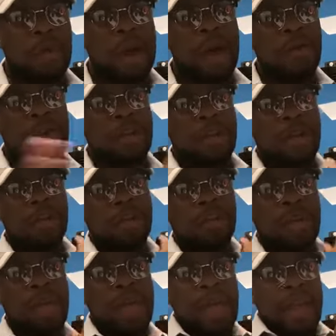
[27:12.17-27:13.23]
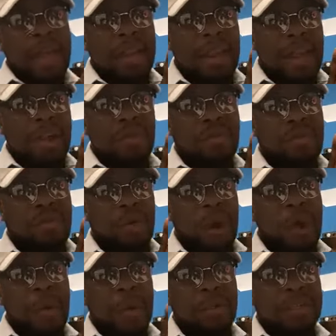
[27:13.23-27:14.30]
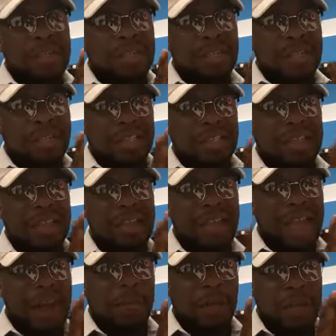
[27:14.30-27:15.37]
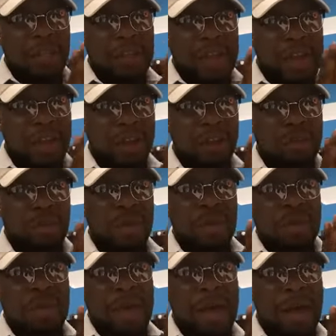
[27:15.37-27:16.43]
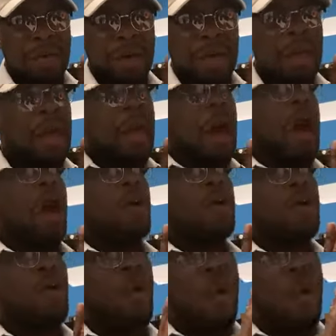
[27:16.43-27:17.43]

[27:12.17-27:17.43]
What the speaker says: and around the country, and there is growing discontent every day, and it's resounding. Our